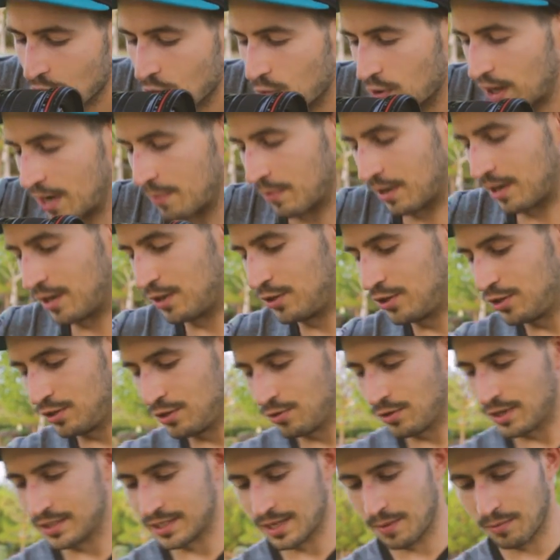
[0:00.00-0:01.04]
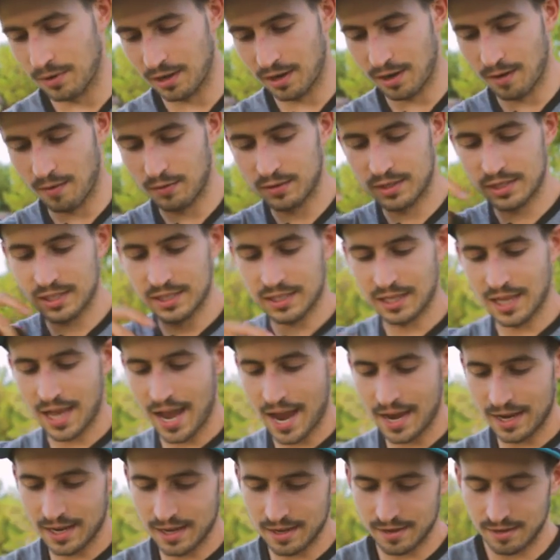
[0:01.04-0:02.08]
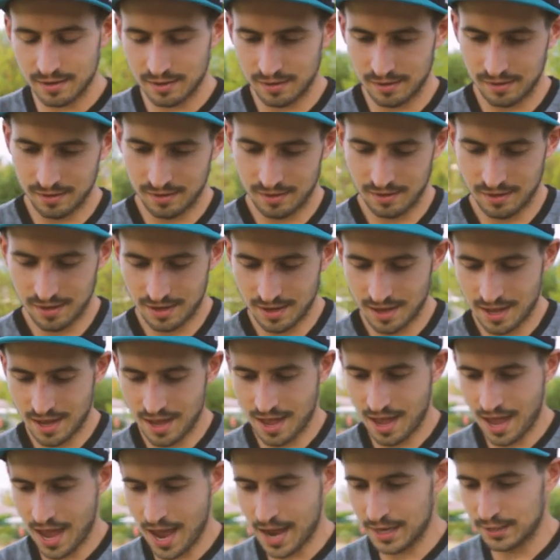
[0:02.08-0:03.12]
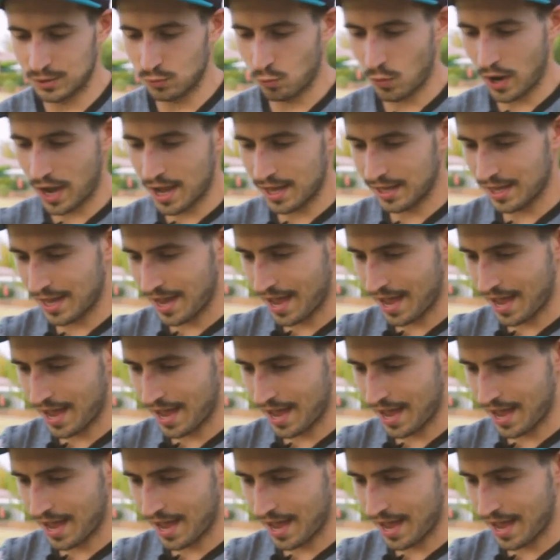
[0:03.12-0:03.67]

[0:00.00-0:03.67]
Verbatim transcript: what I'm going to do is I'm going to slide it as well